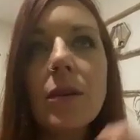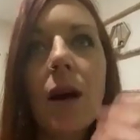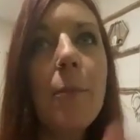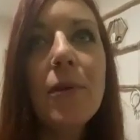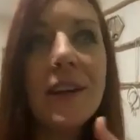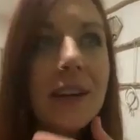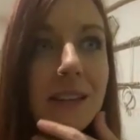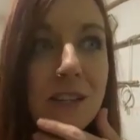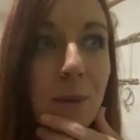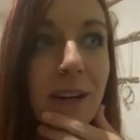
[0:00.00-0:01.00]

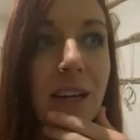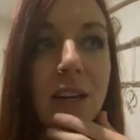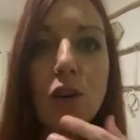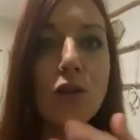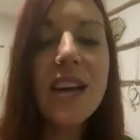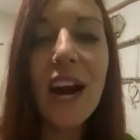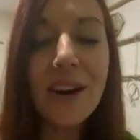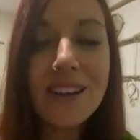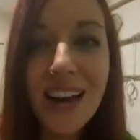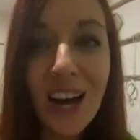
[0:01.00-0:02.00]
hypothetically speaking, you're
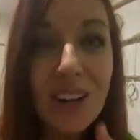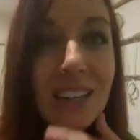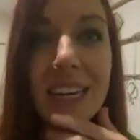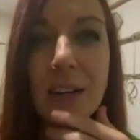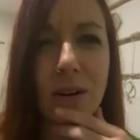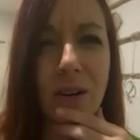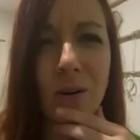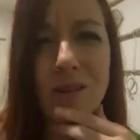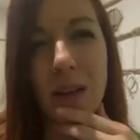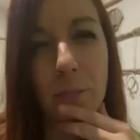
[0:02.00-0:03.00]
tearing down a leader
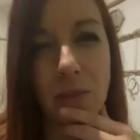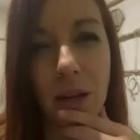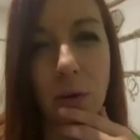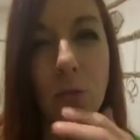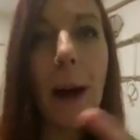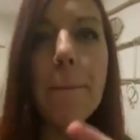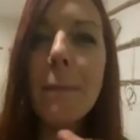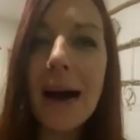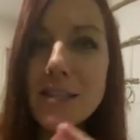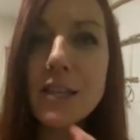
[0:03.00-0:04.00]
or something, right?
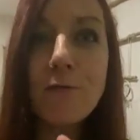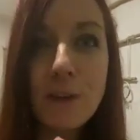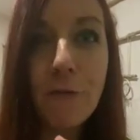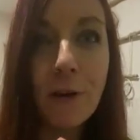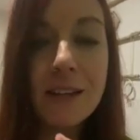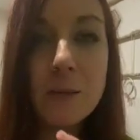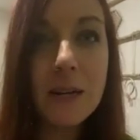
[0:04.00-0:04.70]
Massive difference.